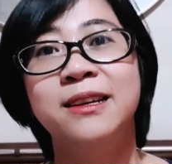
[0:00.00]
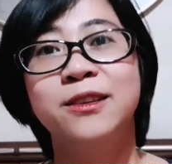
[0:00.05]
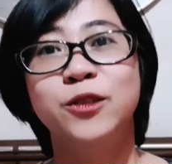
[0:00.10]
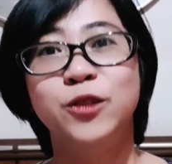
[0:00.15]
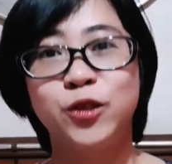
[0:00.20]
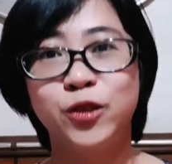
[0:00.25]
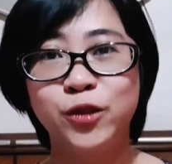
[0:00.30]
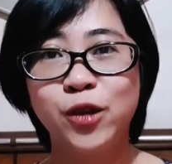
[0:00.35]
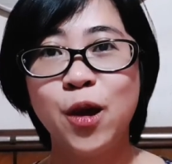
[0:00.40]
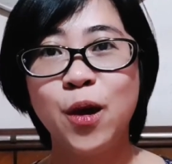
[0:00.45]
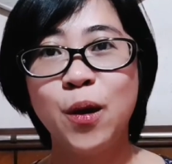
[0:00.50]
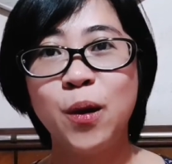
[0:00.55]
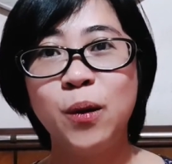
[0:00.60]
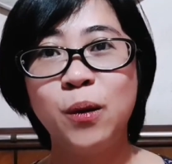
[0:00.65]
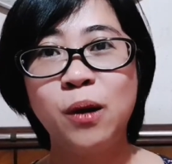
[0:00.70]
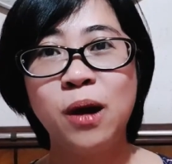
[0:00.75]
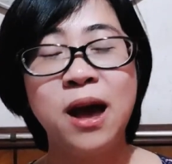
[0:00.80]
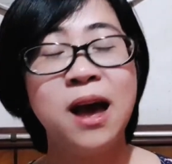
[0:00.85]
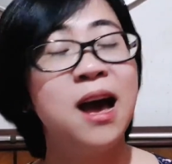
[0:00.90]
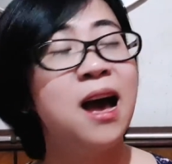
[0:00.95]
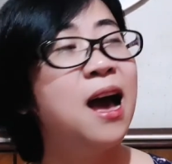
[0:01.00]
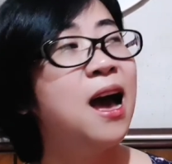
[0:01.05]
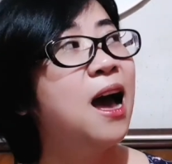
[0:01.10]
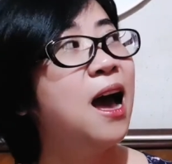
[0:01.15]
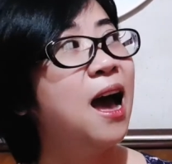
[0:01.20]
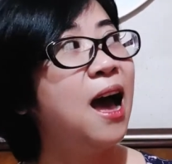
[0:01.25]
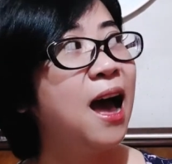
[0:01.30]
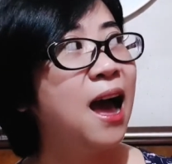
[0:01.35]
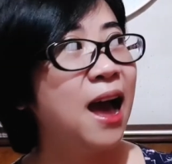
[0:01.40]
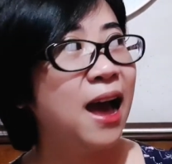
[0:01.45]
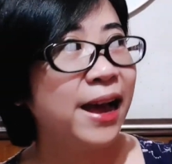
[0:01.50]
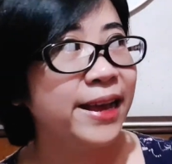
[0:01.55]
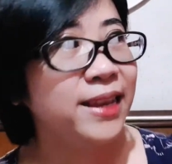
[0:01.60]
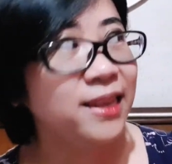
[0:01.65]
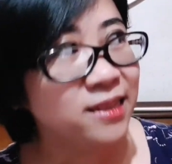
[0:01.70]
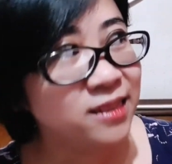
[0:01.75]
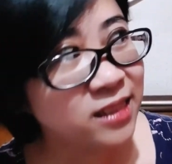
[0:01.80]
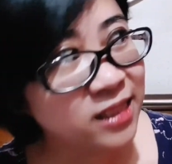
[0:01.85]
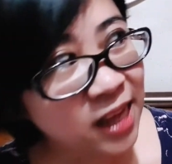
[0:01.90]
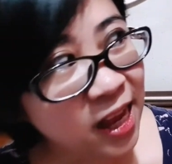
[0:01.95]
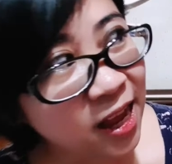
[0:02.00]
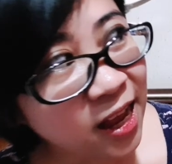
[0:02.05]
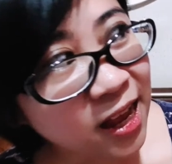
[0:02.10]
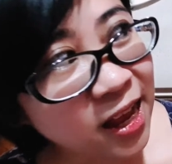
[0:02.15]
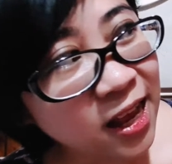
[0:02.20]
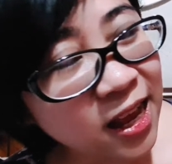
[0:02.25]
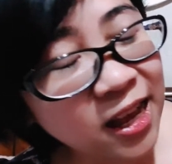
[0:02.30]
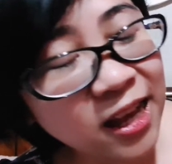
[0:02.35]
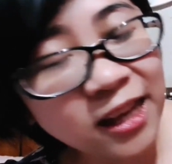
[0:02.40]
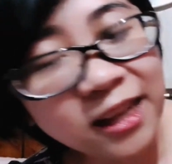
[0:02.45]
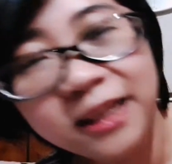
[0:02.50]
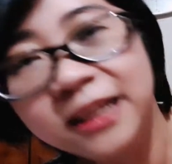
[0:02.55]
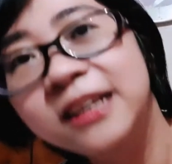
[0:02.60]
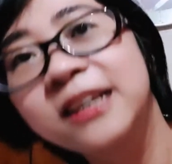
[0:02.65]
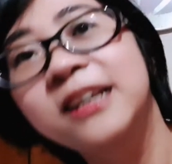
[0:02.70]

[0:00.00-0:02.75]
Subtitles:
So AIZA,